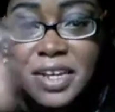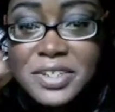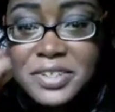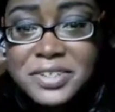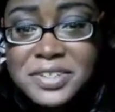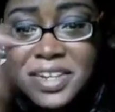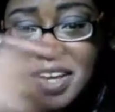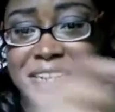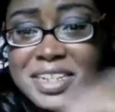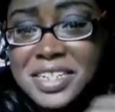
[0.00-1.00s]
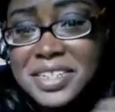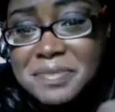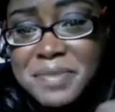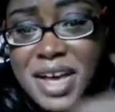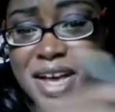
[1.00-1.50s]
As you can see, I cleaned up
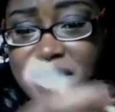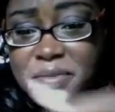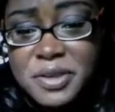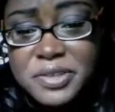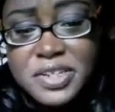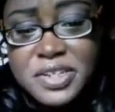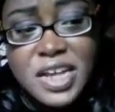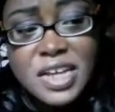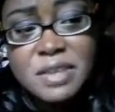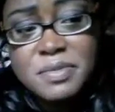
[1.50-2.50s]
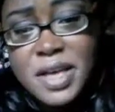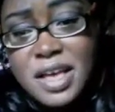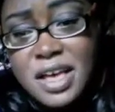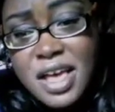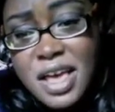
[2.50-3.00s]
my eyebrows and I am
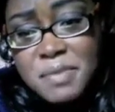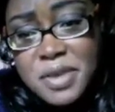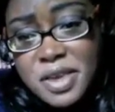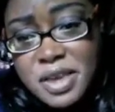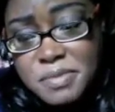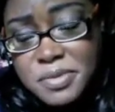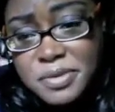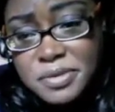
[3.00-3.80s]
a happy camper.